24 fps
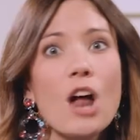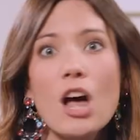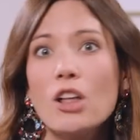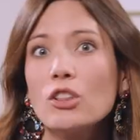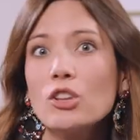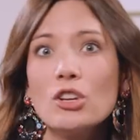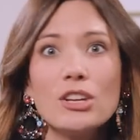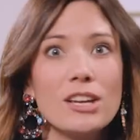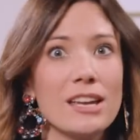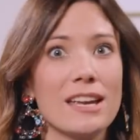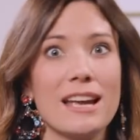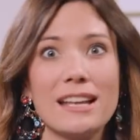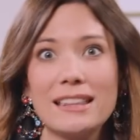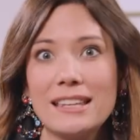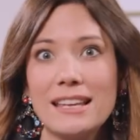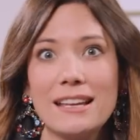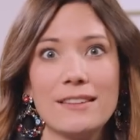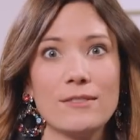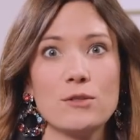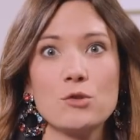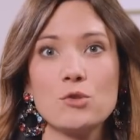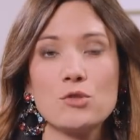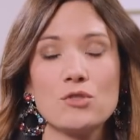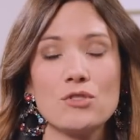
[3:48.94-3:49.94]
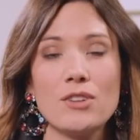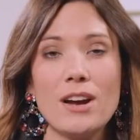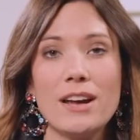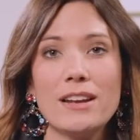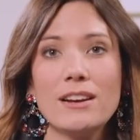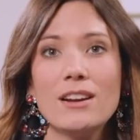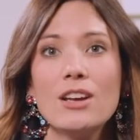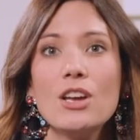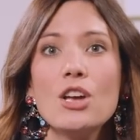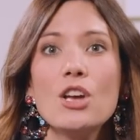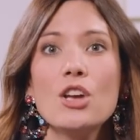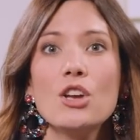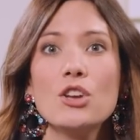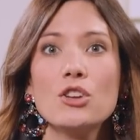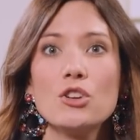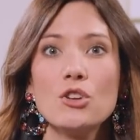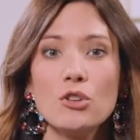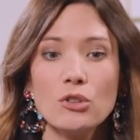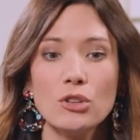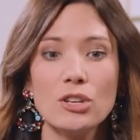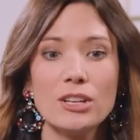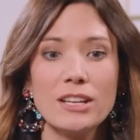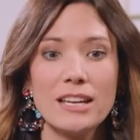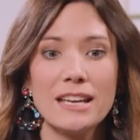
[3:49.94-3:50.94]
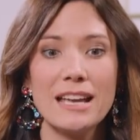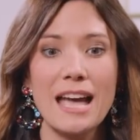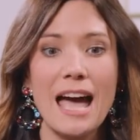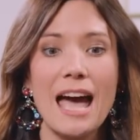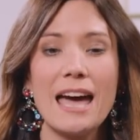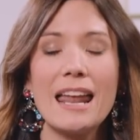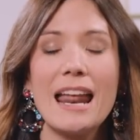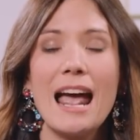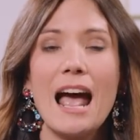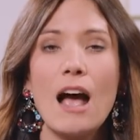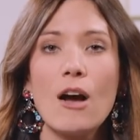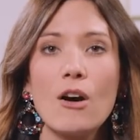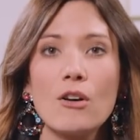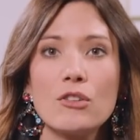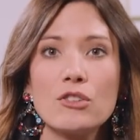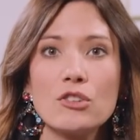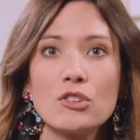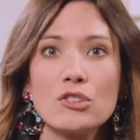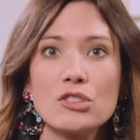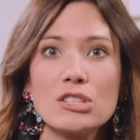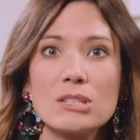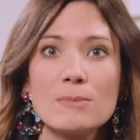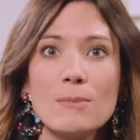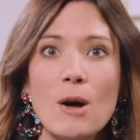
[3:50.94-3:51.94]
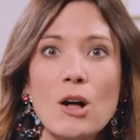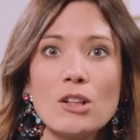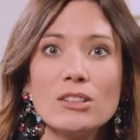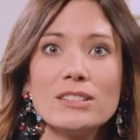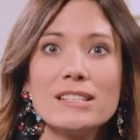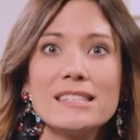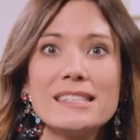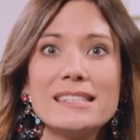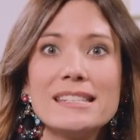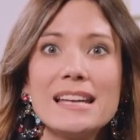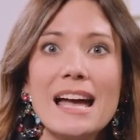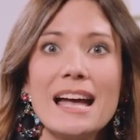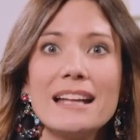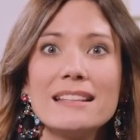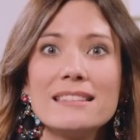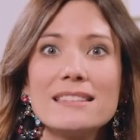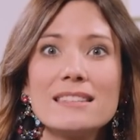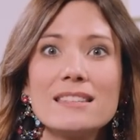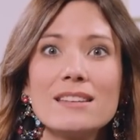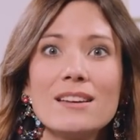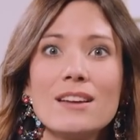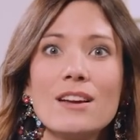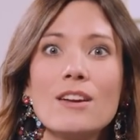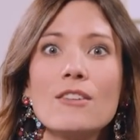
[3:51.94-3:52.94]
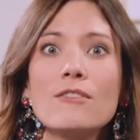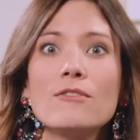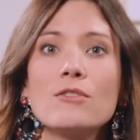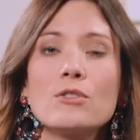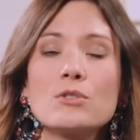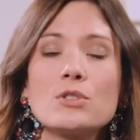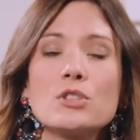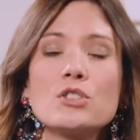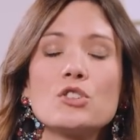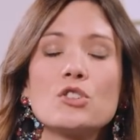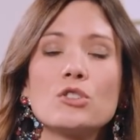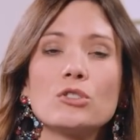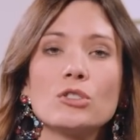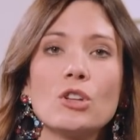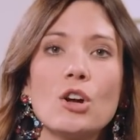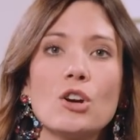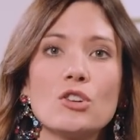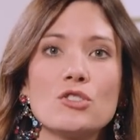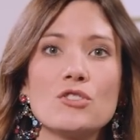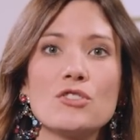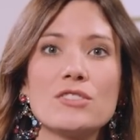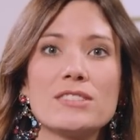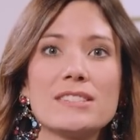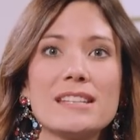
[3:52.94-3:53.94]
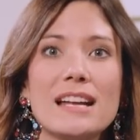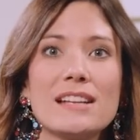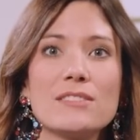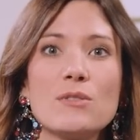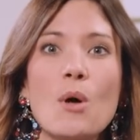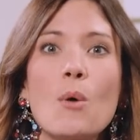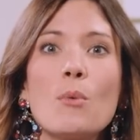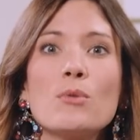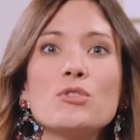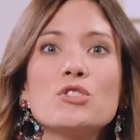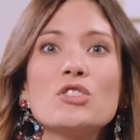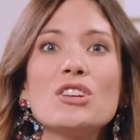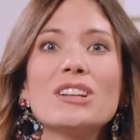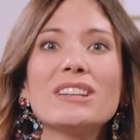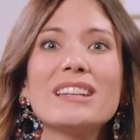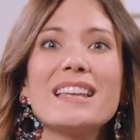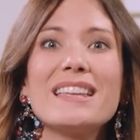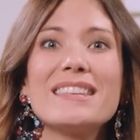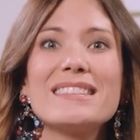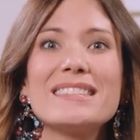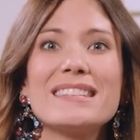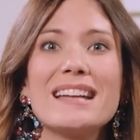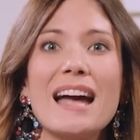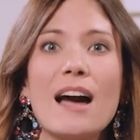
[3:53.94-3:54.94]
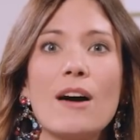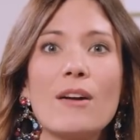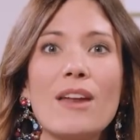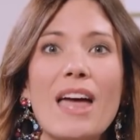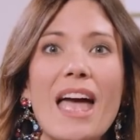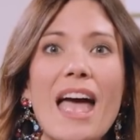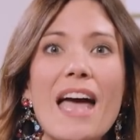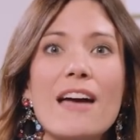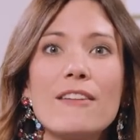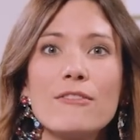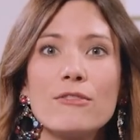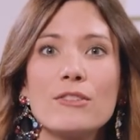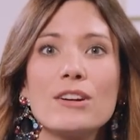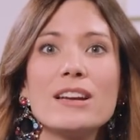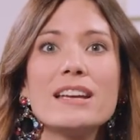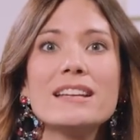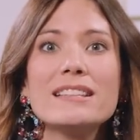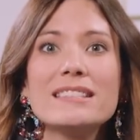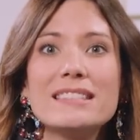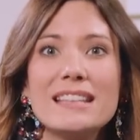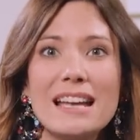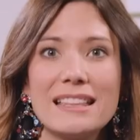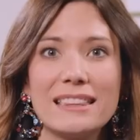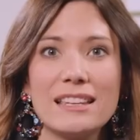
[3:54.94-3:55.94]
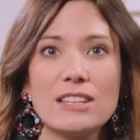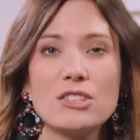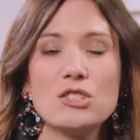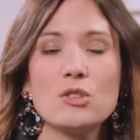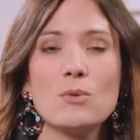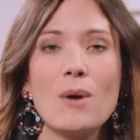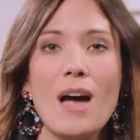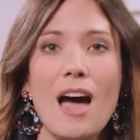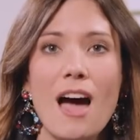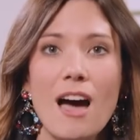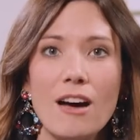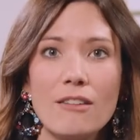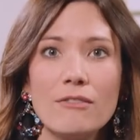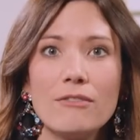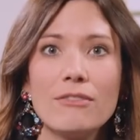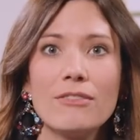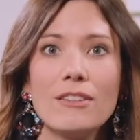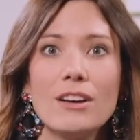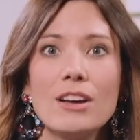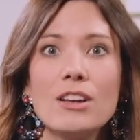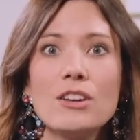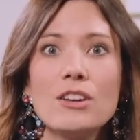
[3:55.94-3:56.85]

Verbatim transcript: not looking at the interest rate. You're looking at your smallest debt versus your largest debt. So I want you to list out every debt that you have,